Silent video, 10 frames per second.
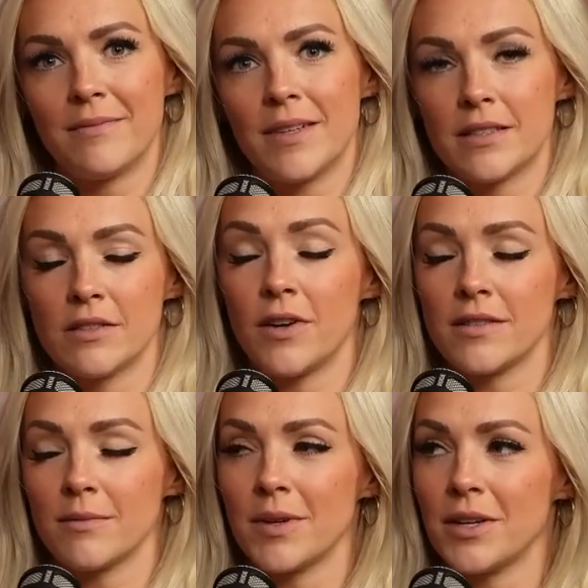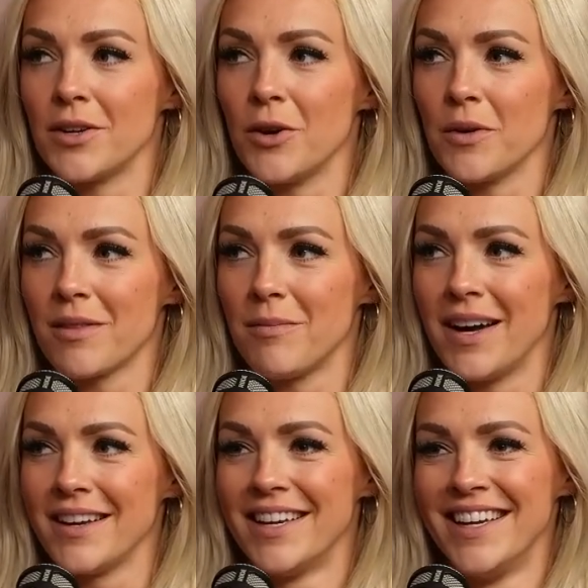That's as far as I'm going to go with
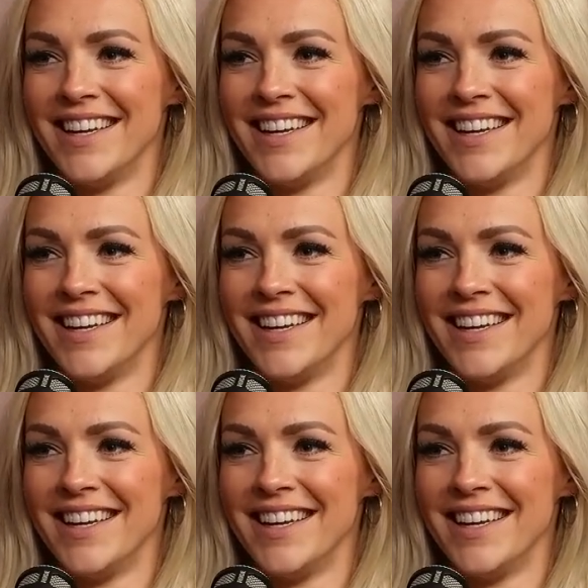my